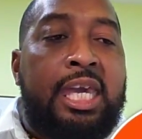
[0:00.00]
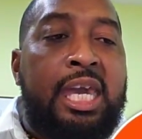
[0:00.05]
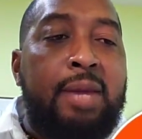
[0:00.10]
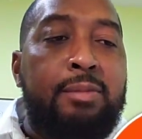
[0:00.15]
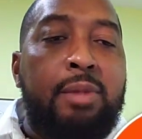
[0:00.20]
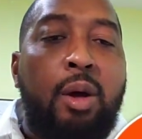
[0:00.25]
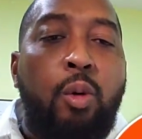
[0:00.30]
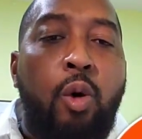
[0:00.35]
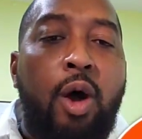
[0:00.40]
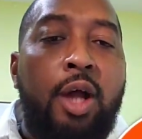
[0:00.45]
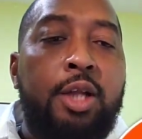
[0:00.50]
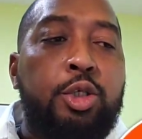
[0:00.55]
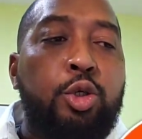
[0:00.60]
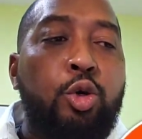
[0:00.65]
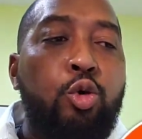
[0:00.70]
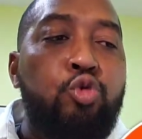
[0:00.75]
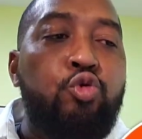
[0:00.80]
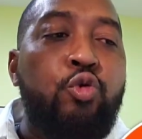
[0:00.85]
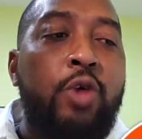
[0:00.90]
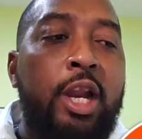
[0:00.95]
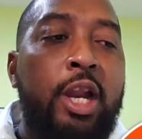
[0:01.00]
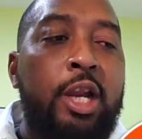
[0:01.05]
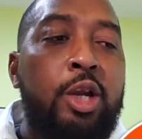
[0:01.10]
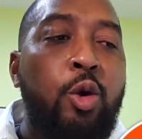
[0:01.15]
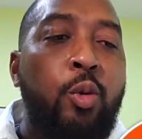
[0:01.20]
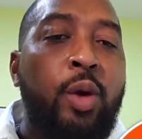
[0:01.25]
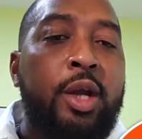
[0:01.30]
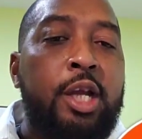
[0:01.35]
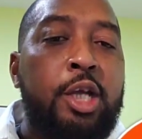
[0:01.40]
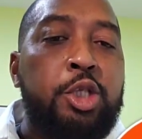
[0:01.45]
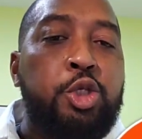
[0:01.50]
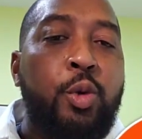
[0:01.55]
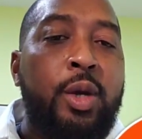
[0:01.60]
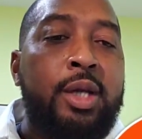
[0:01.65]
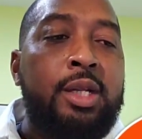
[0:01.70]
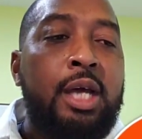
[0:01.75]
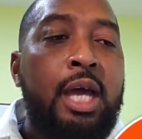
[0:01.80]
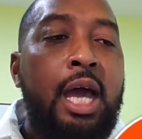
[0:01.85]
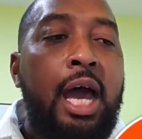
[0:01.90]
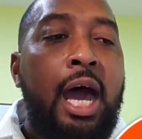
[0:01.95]
Keep the ones who really know what they're
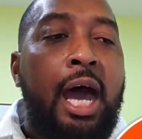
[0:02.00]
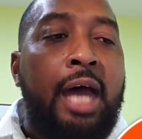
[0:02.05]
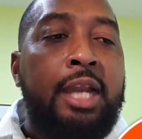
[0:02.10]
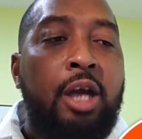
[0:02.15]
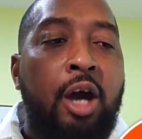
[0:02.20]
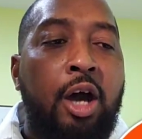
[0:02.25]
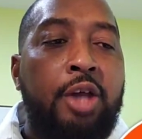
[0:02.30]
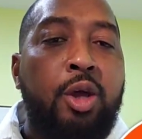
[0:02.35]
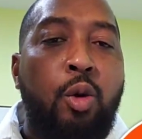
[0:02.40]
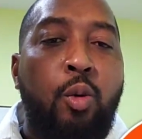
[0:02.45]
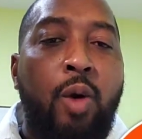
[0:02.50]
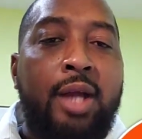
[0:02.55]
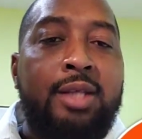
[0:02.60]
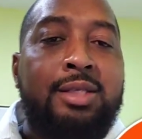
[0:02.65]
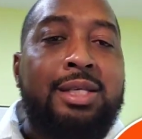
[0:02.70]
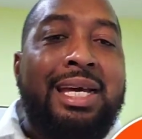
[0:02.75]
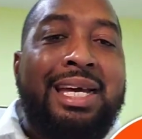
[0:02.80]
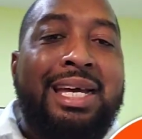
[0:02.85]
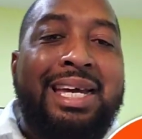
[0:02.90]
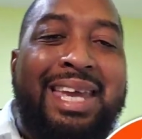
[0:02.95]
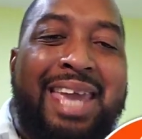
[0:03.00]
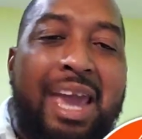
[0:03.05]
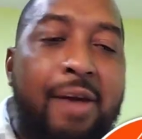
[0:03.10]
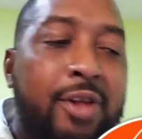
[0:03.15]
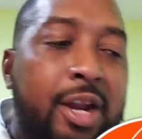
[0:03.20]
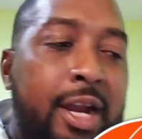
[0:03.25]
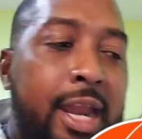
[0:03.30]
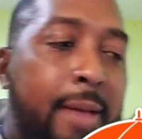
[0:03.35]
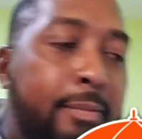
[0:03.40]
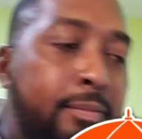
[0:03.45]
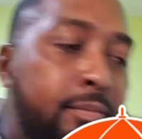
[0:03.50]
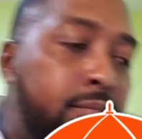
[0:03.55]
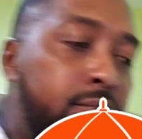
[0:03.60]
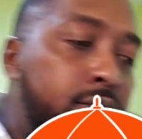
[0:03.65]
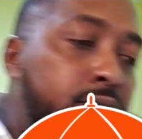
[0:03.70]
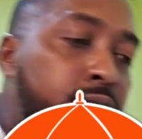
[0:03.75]
doing, and the other ones, get rid of them.